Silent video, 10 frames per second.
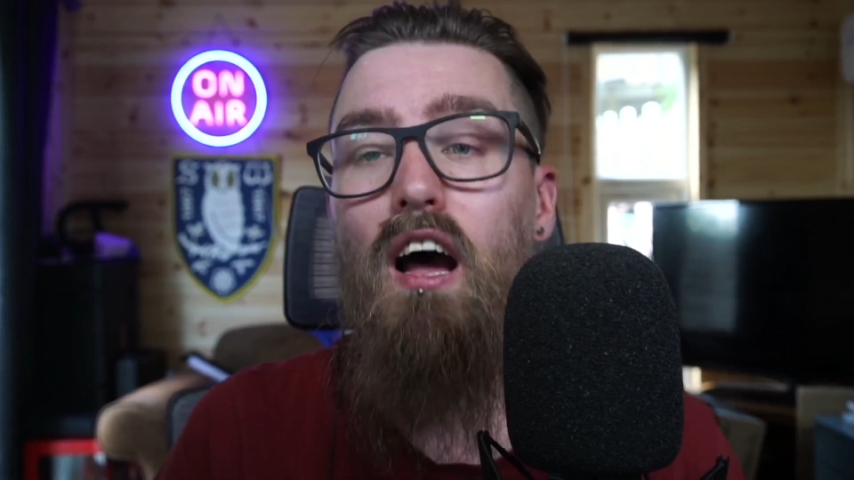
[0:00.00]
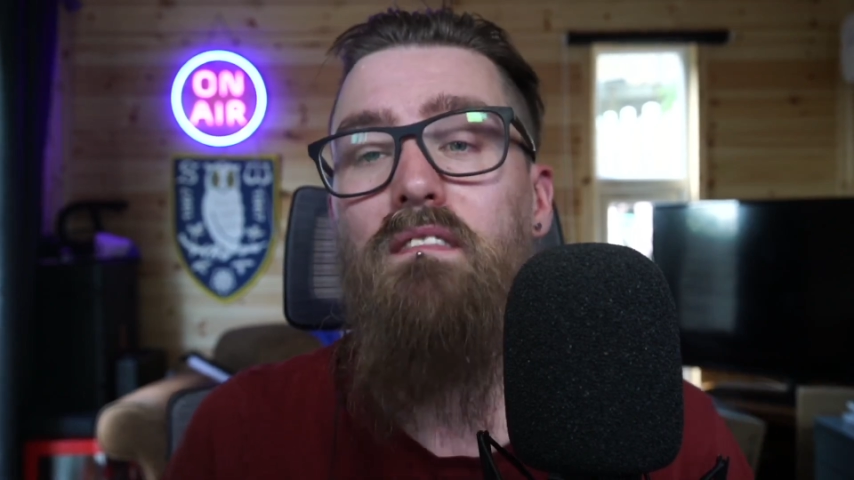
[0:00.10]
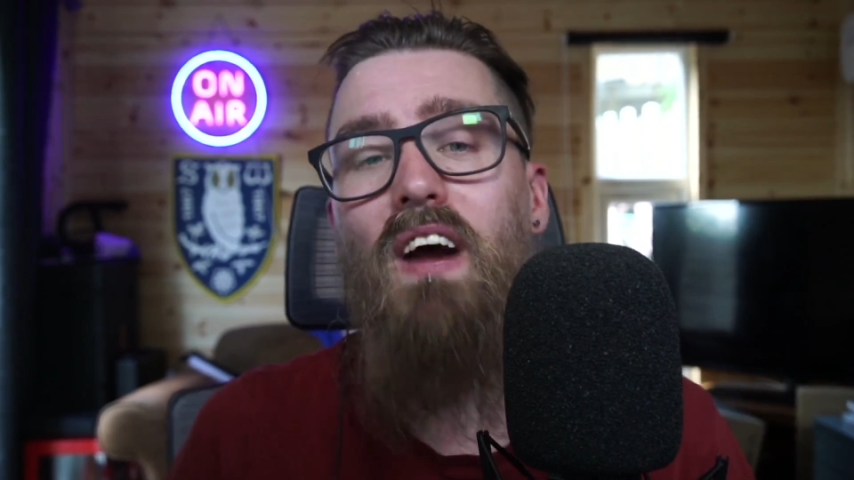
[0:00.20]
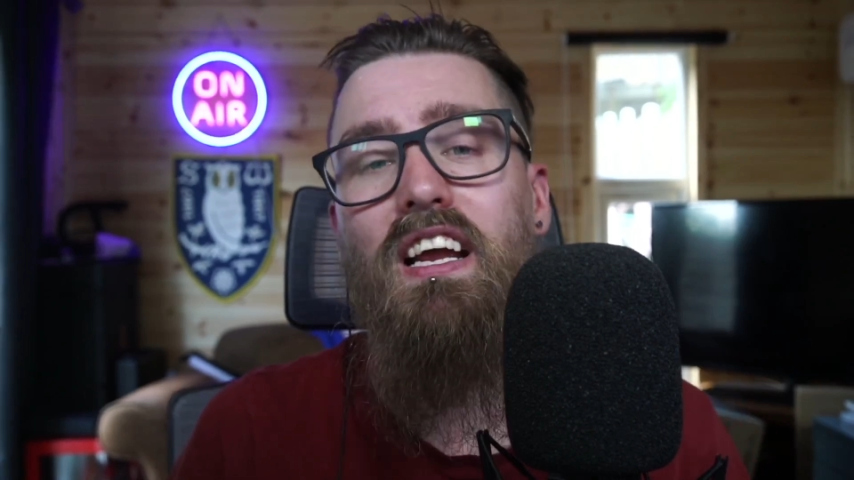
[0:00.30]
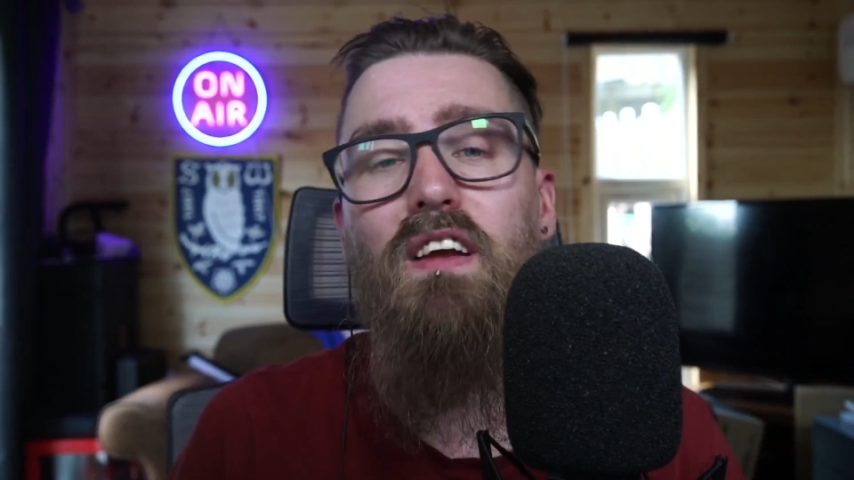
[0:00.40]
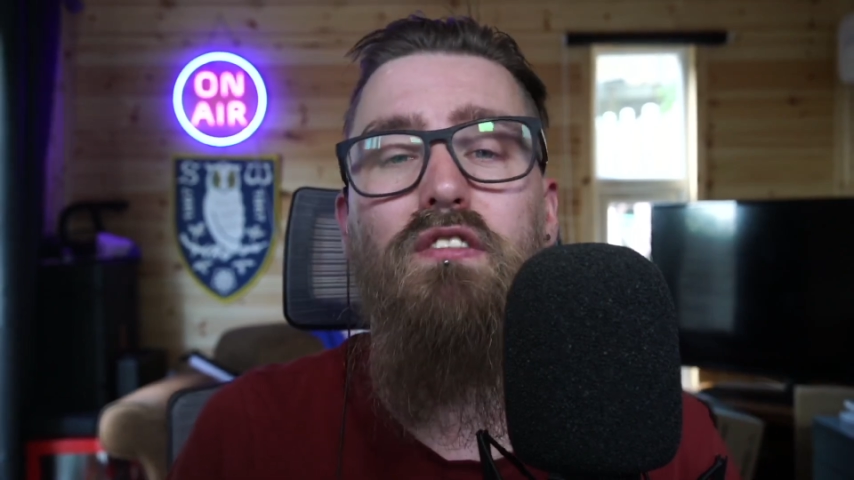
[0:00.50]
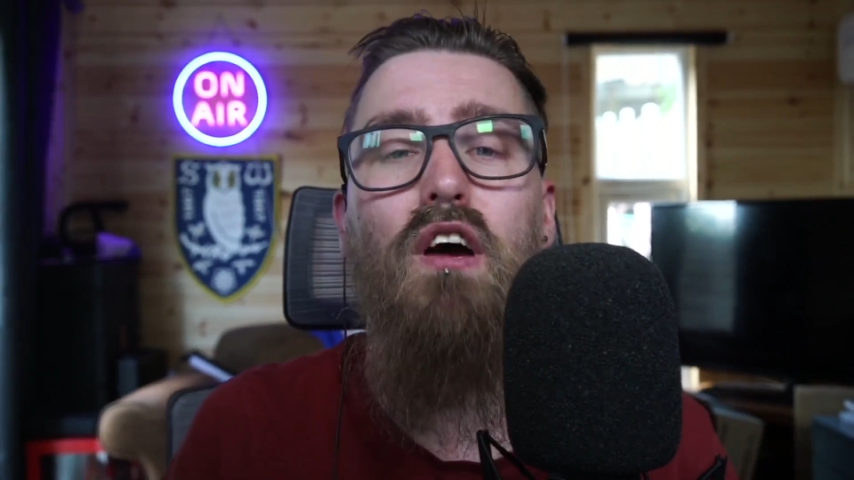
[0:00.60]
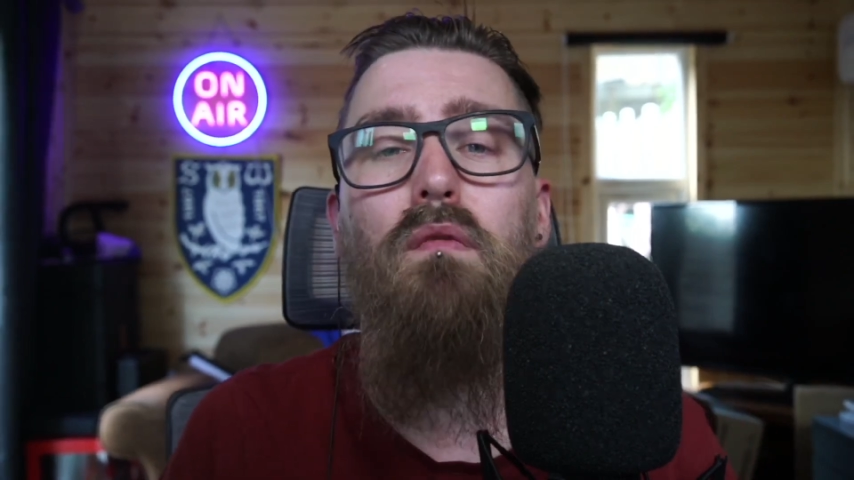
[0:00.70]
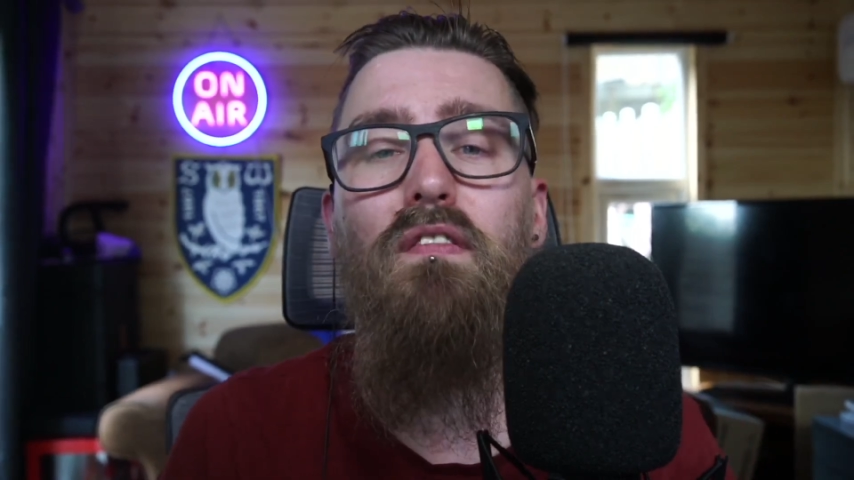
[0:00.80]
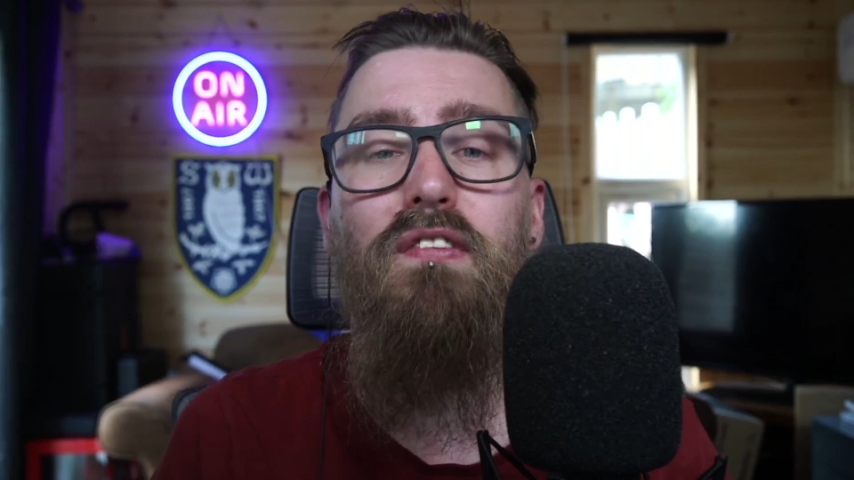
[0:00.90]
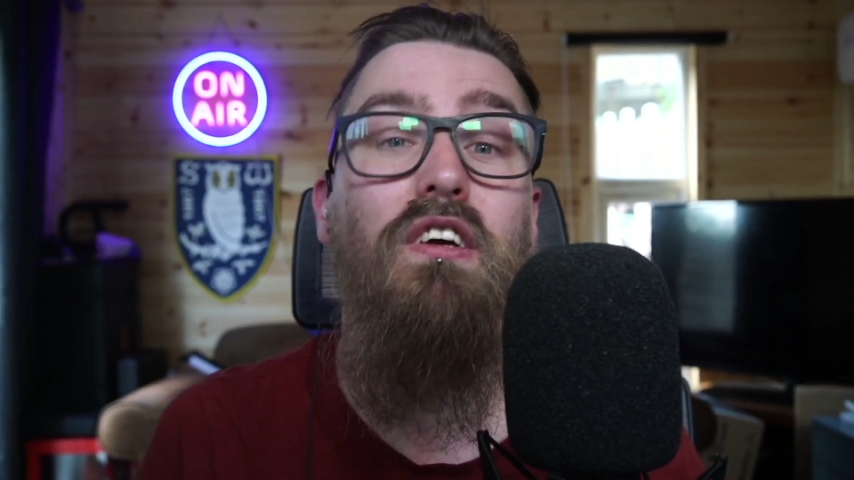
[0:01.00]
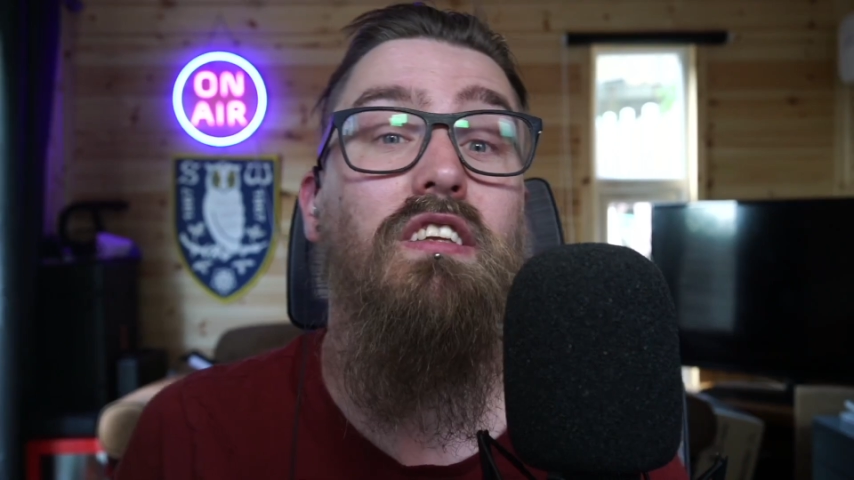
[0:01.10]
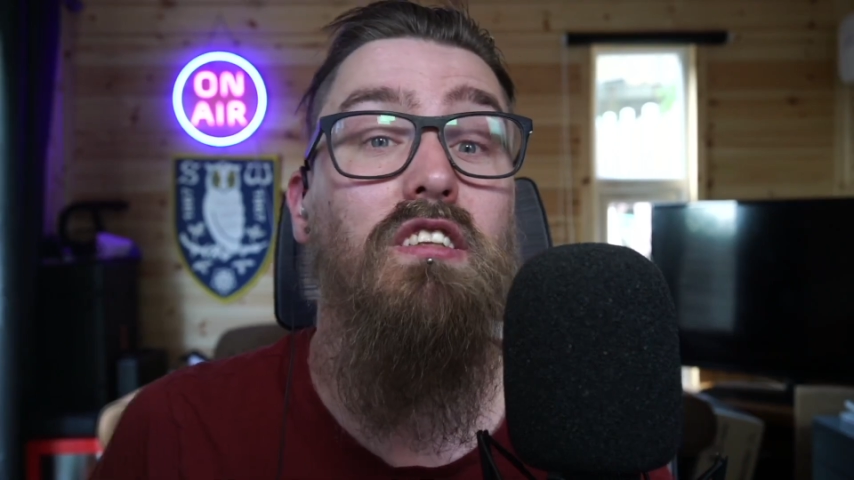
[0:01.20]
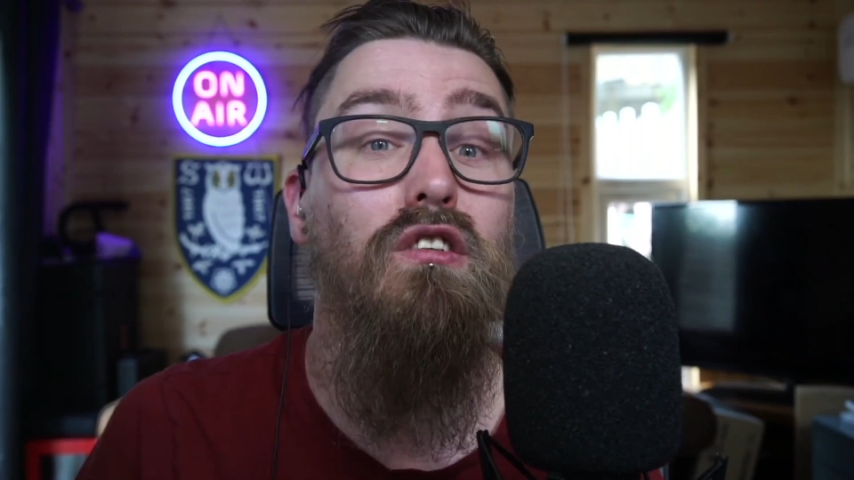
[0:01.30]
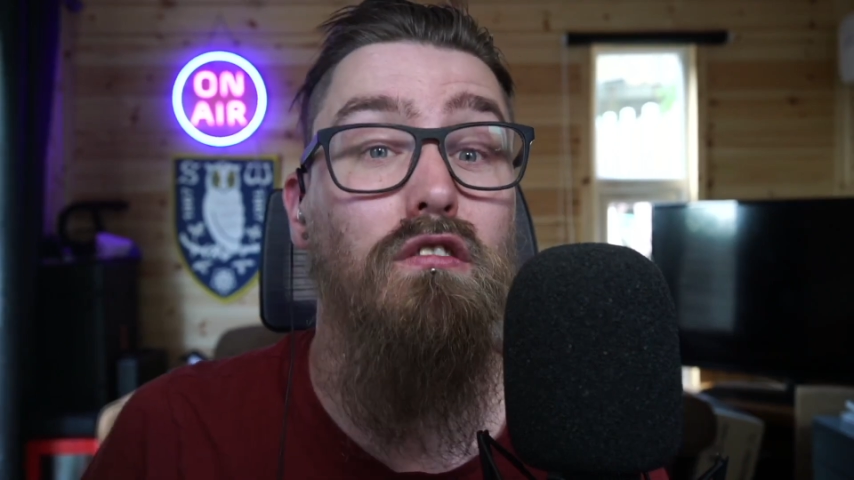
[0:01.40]
Thank you so much for the
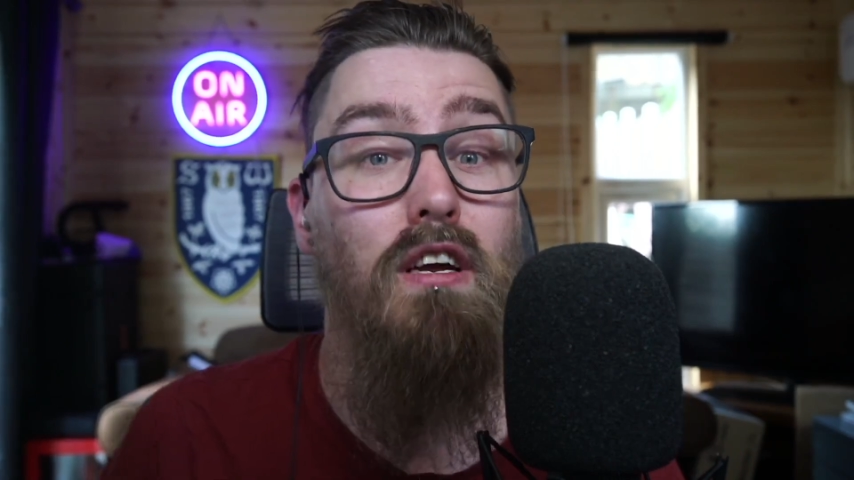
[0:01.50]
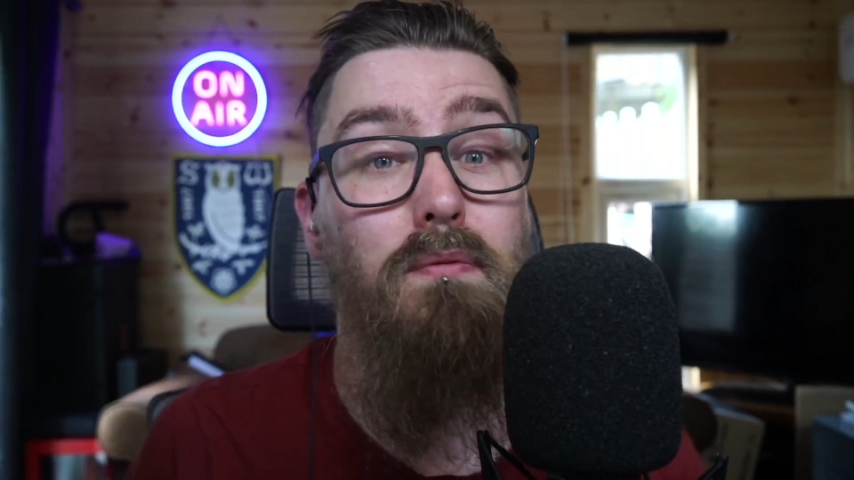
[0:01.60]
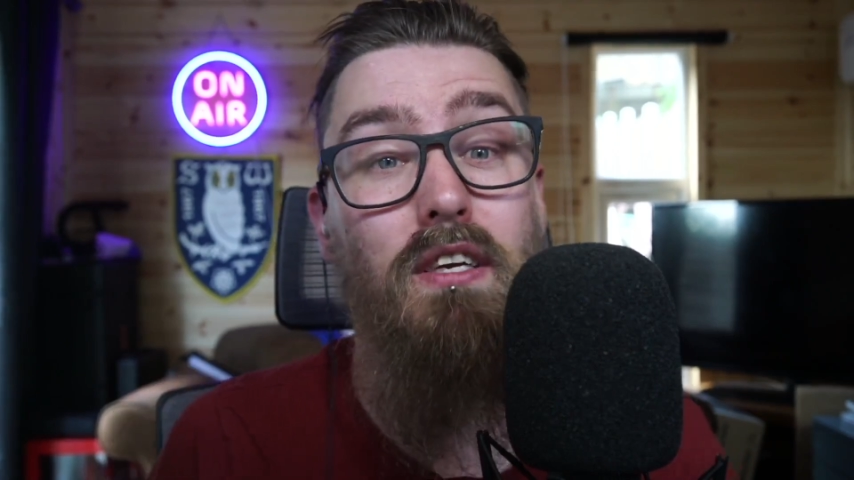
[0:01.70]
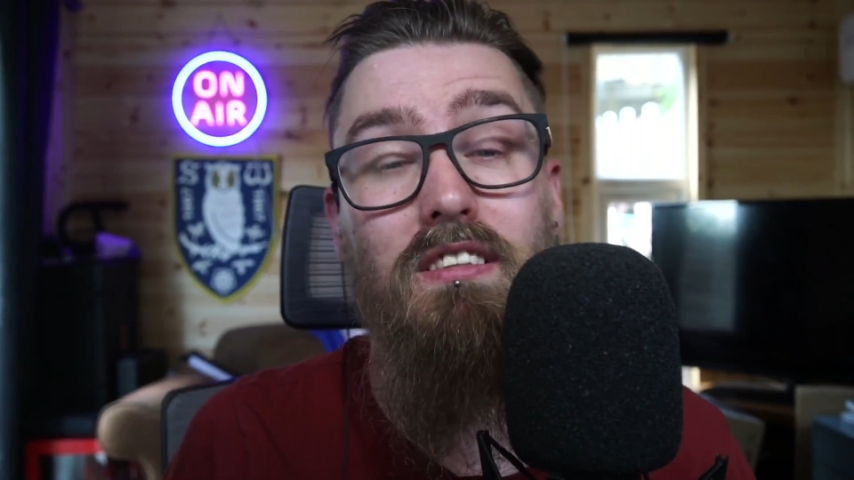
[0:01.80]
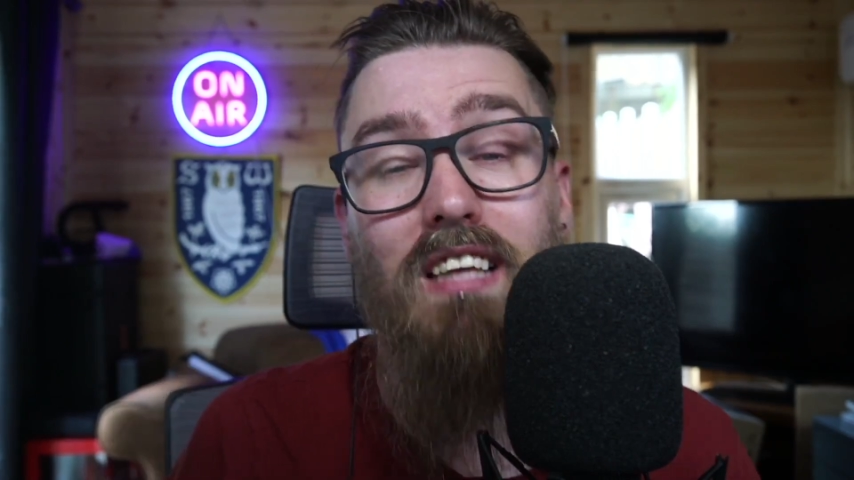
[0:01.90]
subscriptions